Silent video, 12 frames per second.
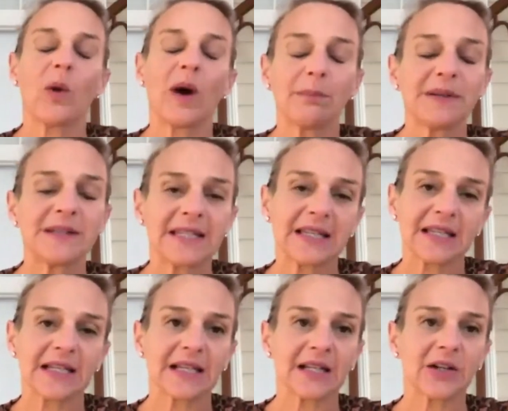one
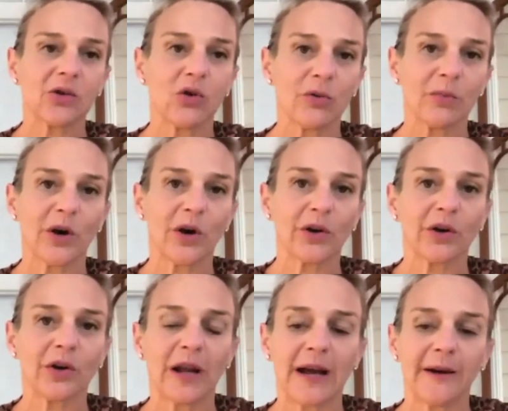particular
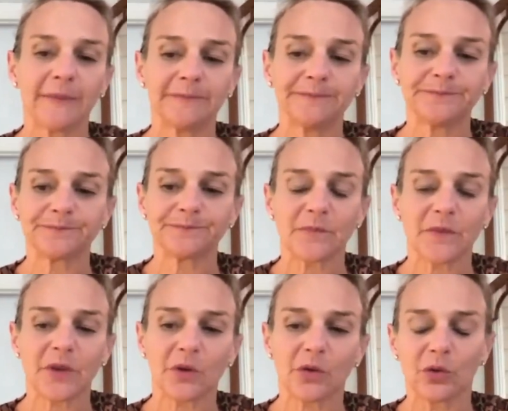hormone. Um,
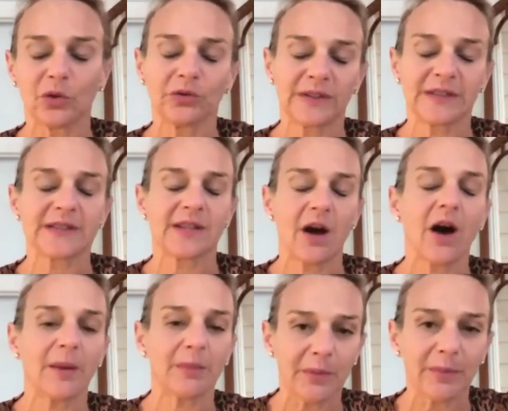called, it's a
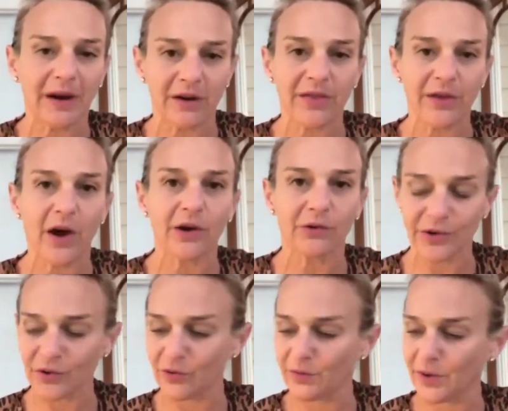
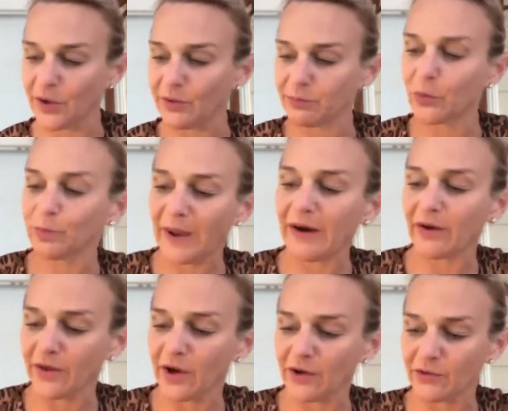hyperparathyroid hormone, well,
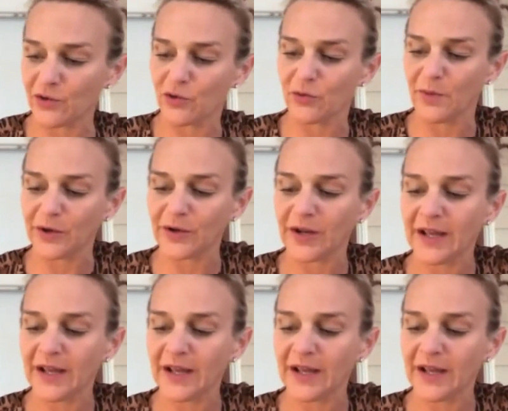parathyroid hormone.